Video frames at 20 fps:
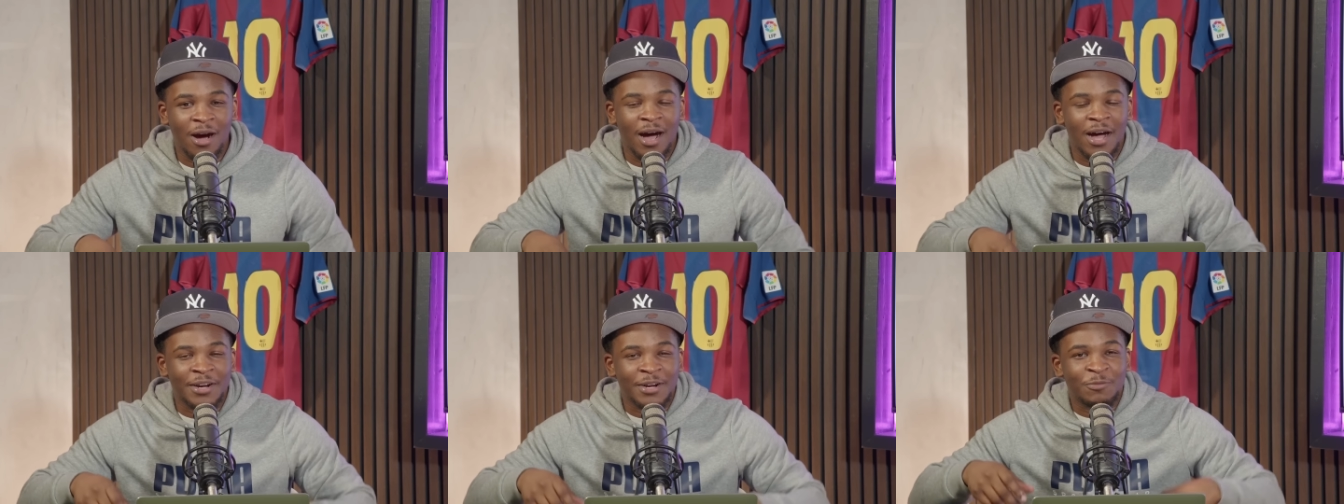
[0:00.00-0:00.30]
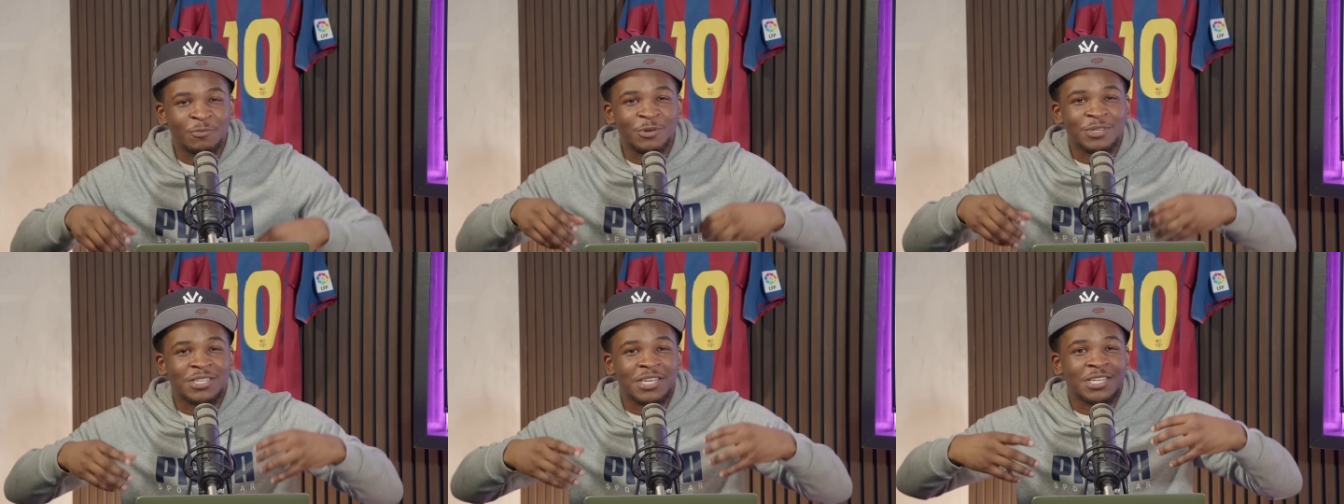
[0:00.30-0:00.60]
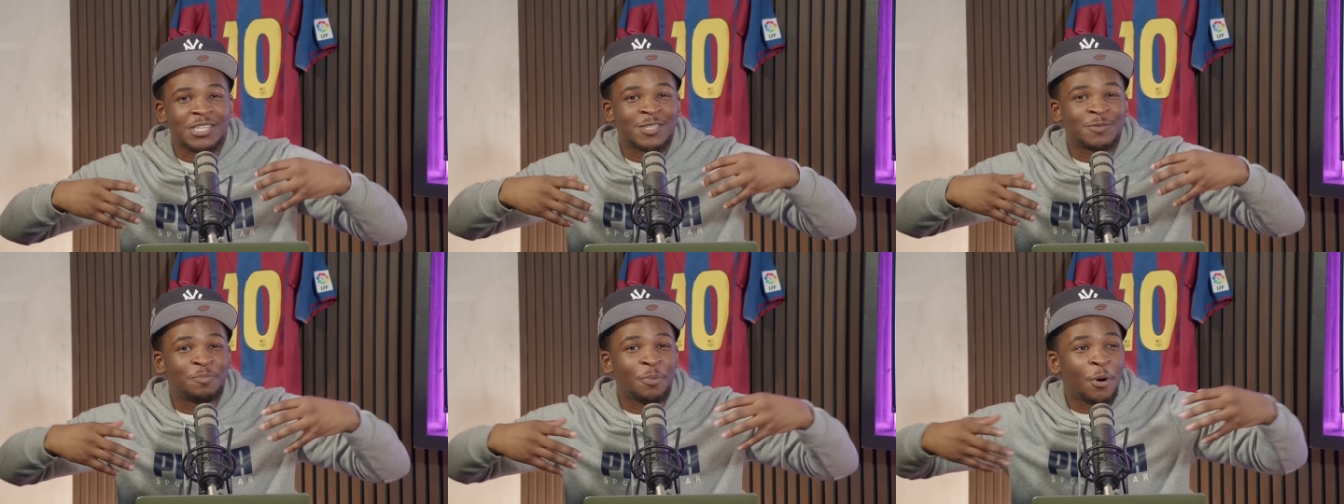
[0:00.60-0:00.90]
and was
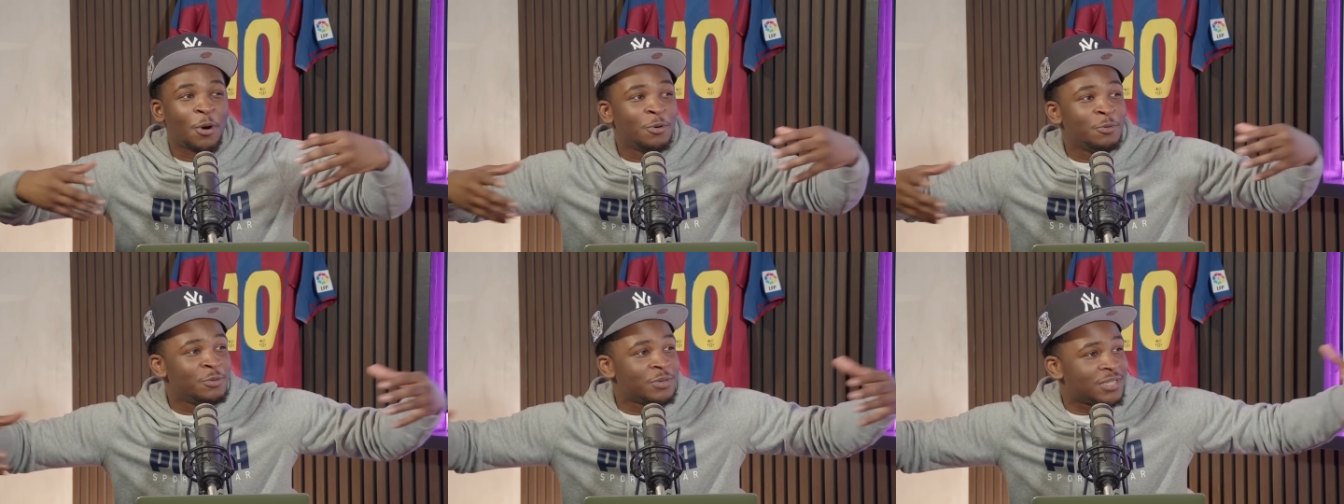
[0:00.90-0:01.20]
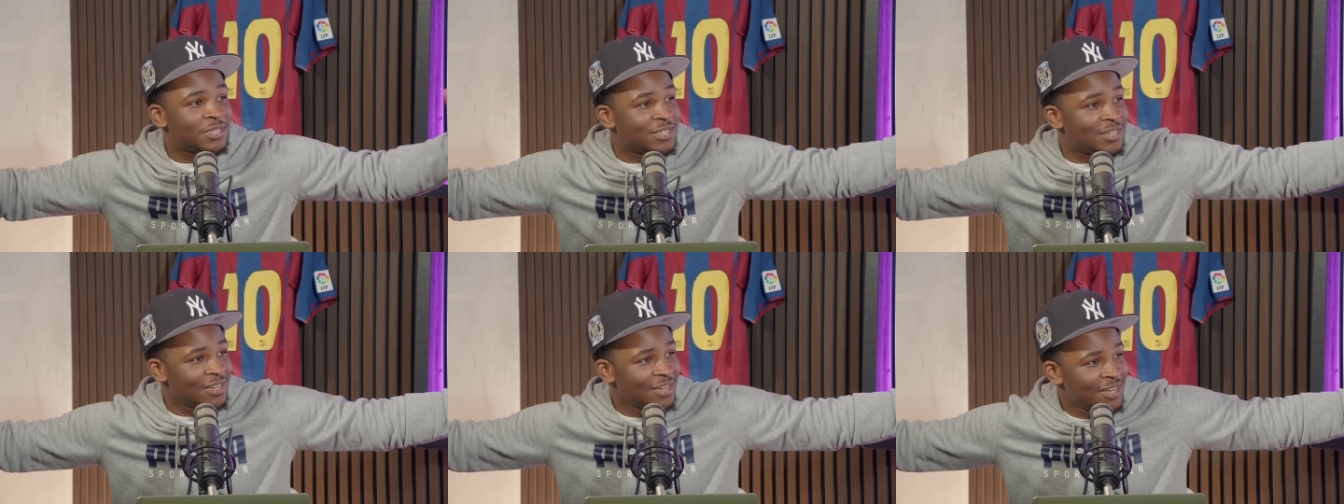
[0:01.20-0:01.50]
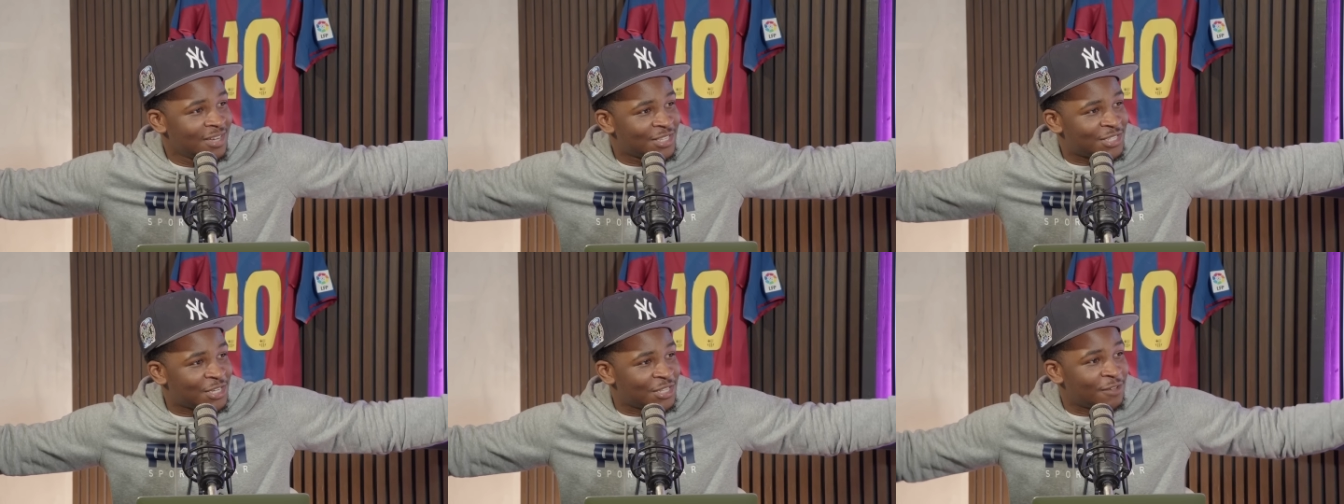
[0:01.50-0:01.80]
exposed
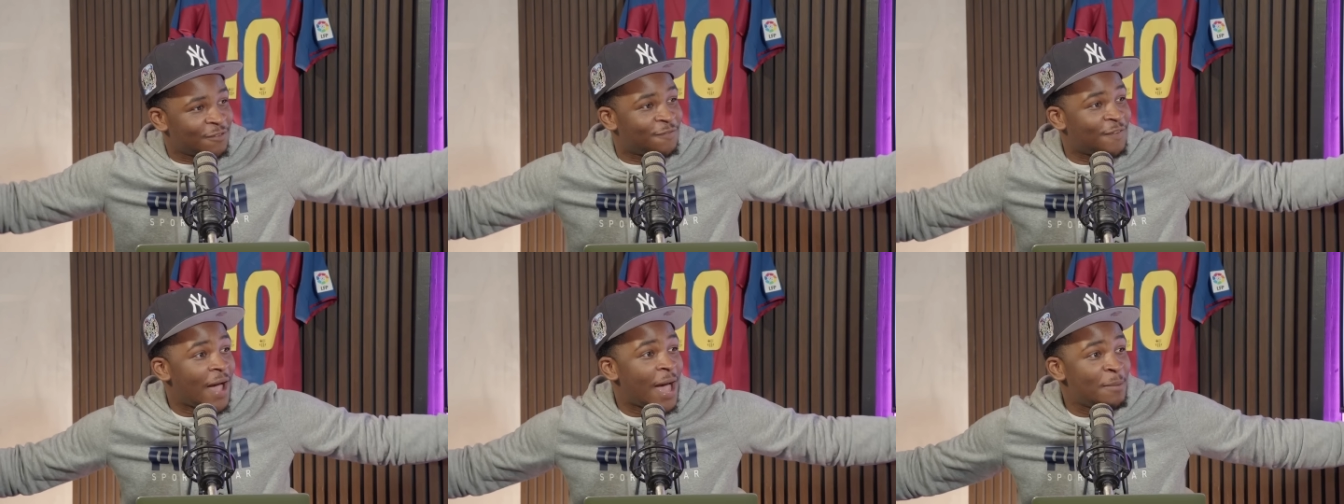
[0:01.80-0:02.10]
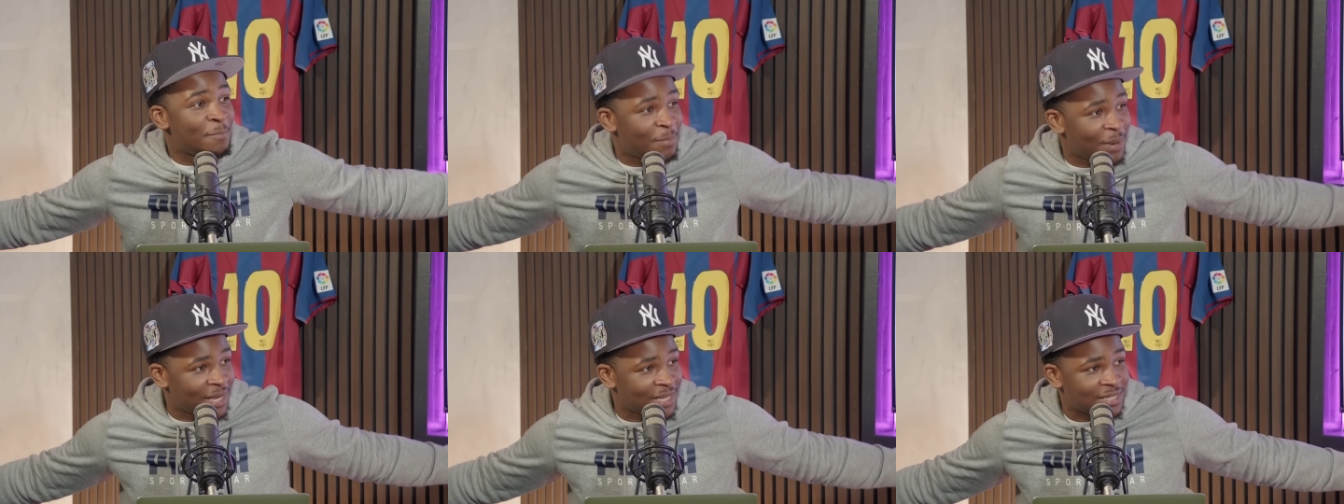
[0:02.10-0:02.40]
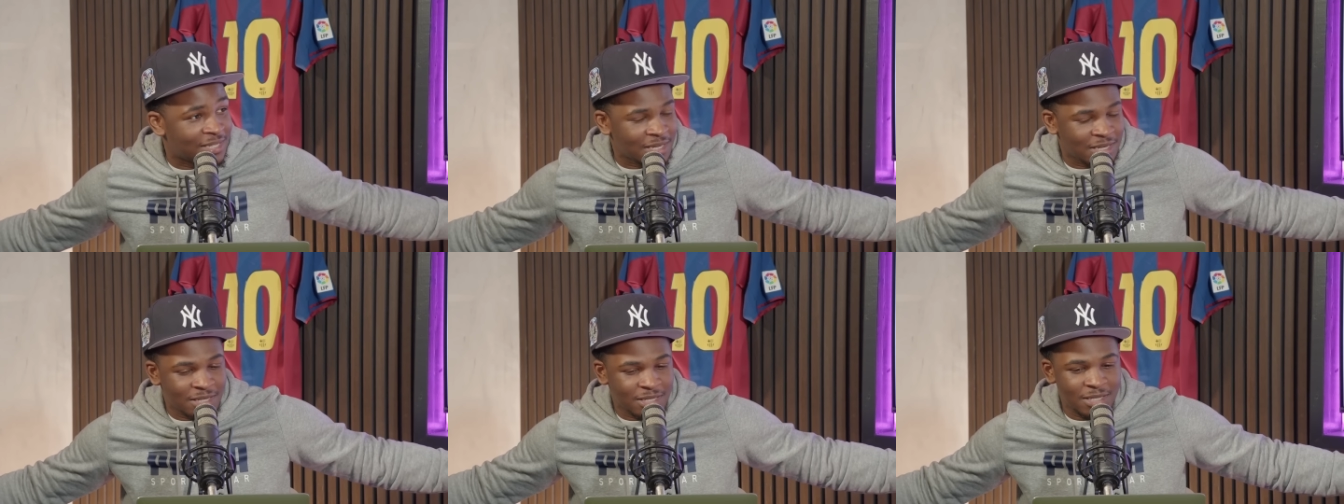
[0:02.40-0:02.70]
to the fan bases.
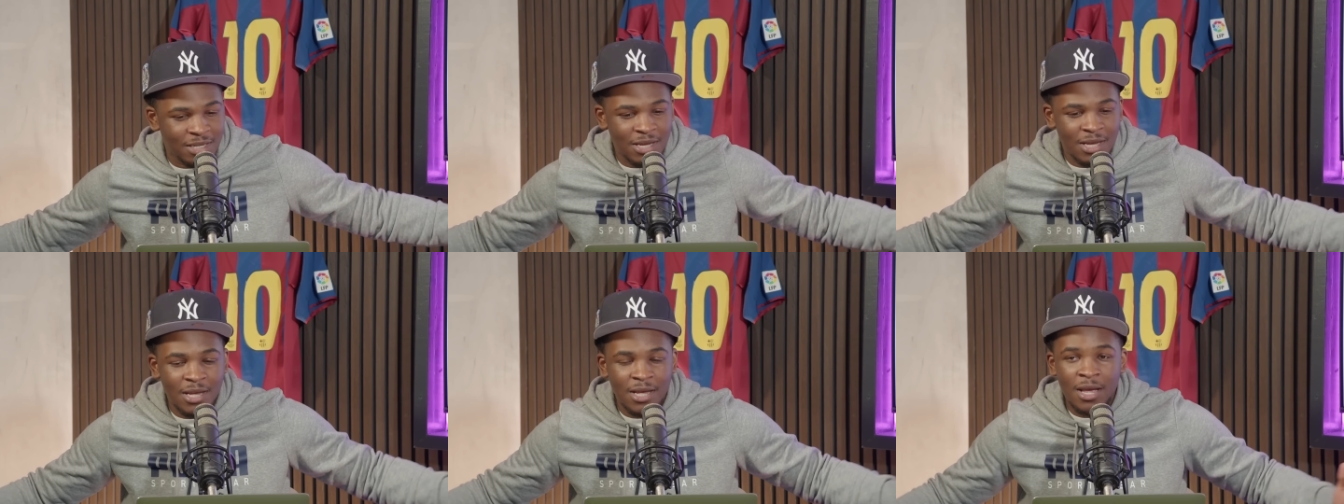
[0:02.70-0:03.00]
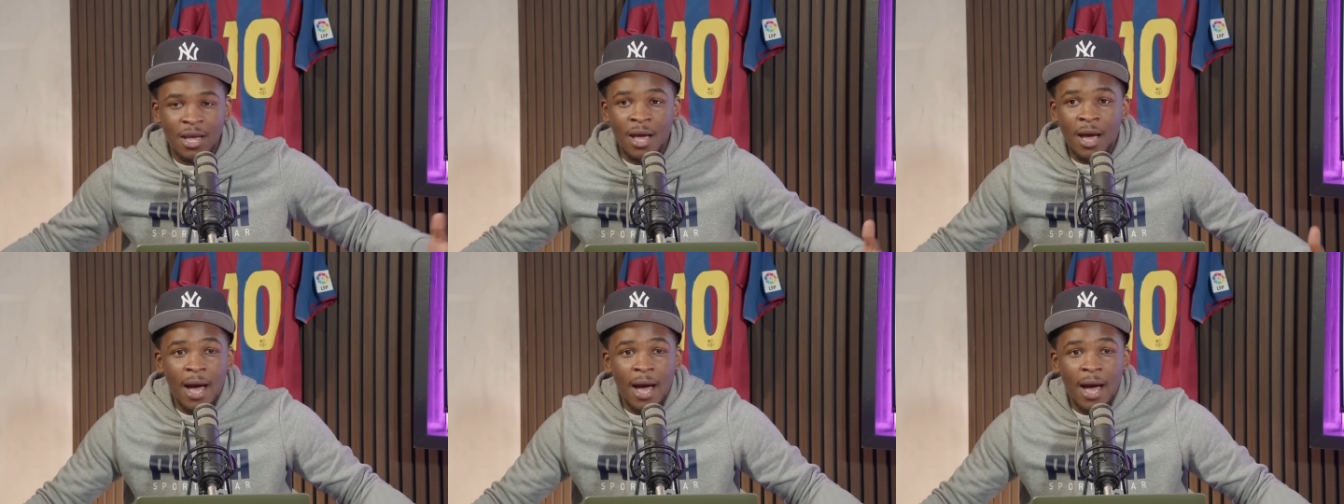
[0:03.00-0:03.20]
Yeah, yeah.